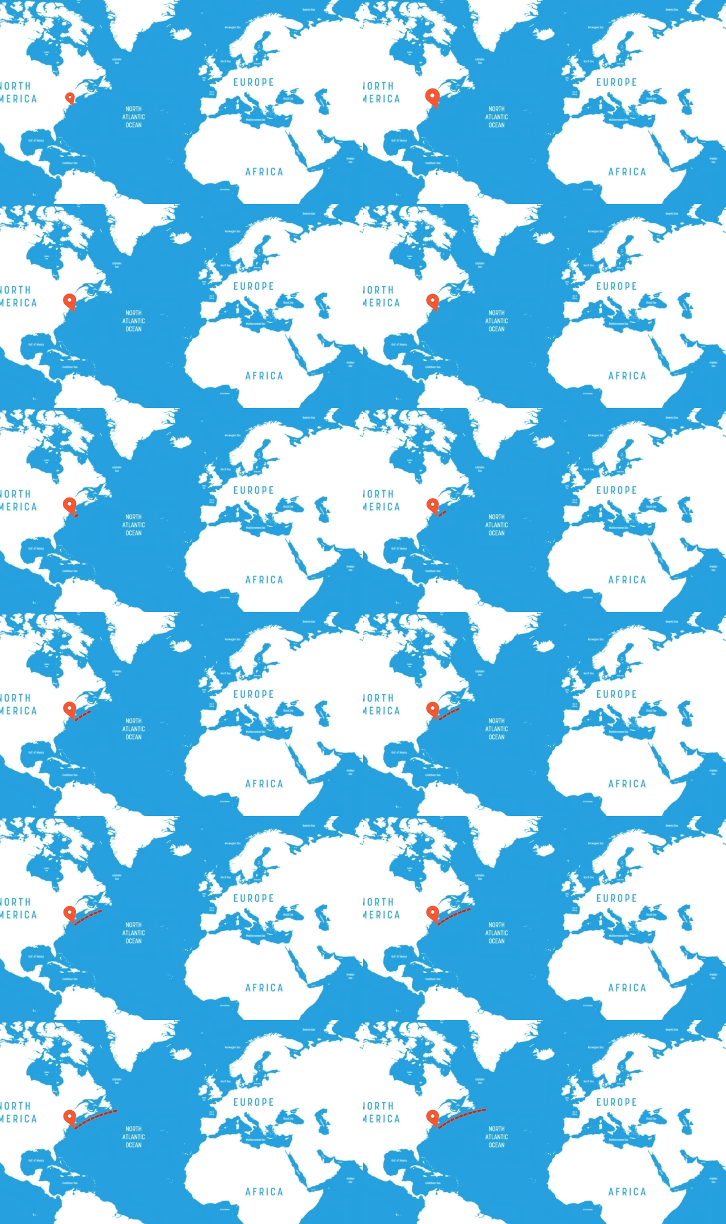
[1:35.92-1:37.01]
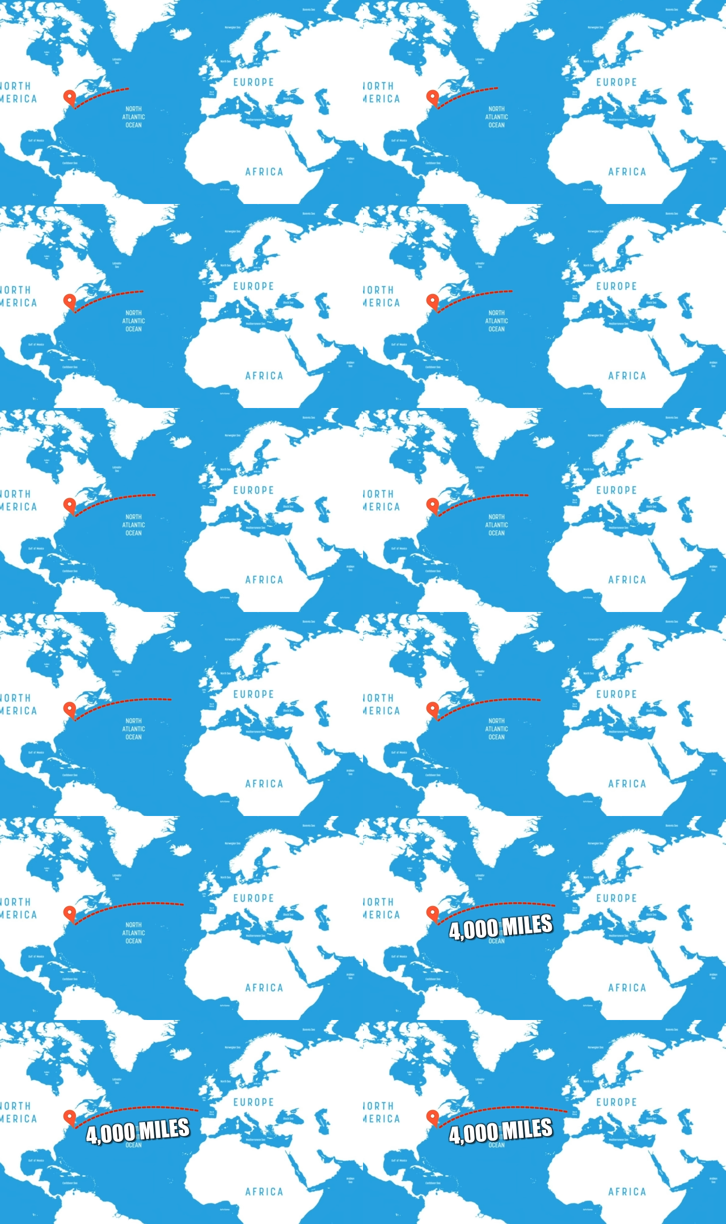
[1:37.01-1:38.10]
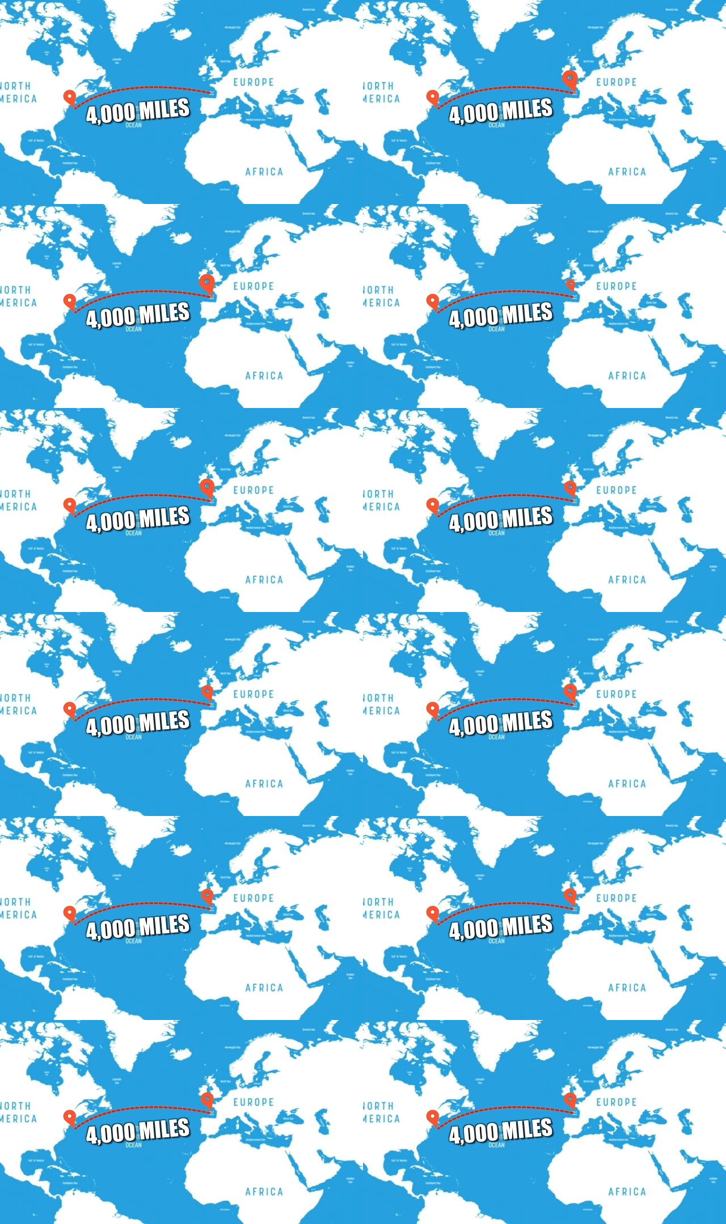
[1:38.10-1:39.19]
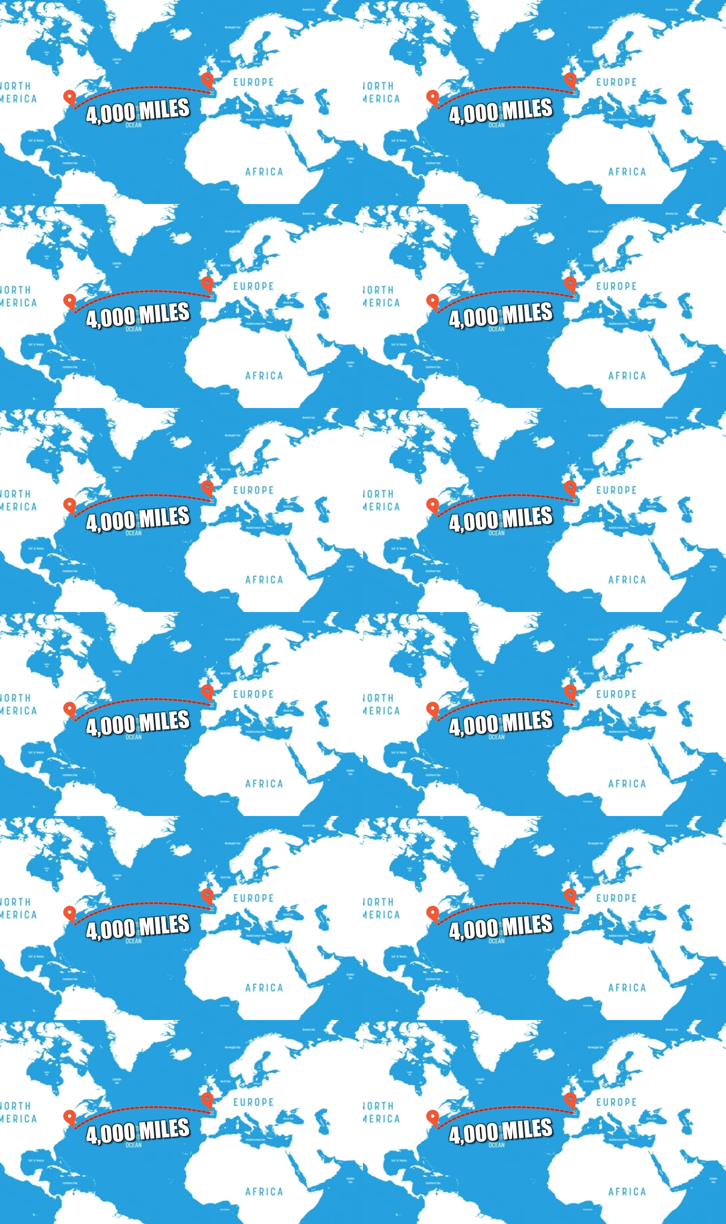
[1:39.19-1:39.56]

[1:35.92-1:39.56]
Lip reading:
(no speaker visible)